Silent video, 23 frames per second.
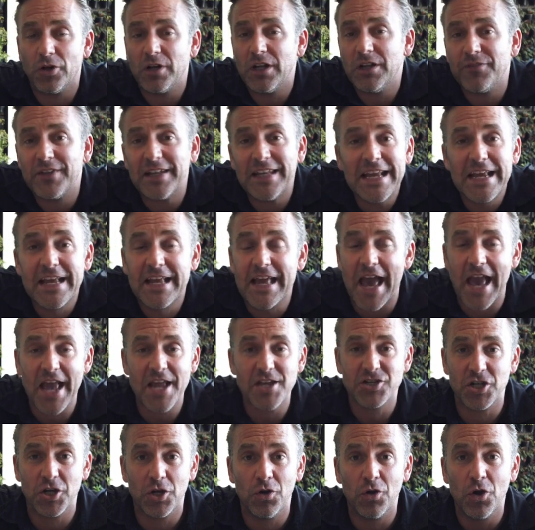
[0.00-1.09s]
you're not even
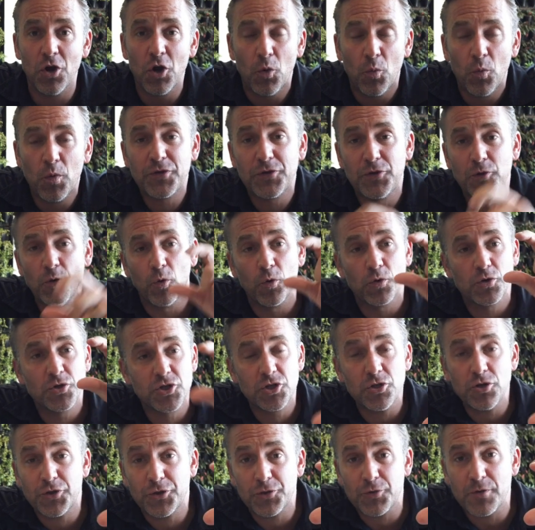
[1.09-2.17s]
engaging with your
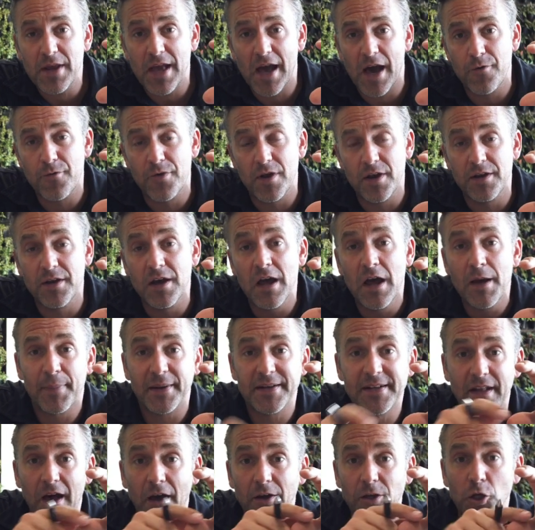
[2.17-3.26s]
200,
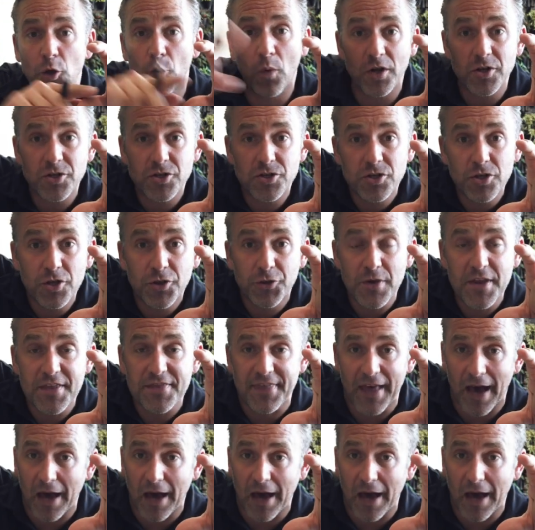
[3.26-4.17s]
300, but now you want 2,000,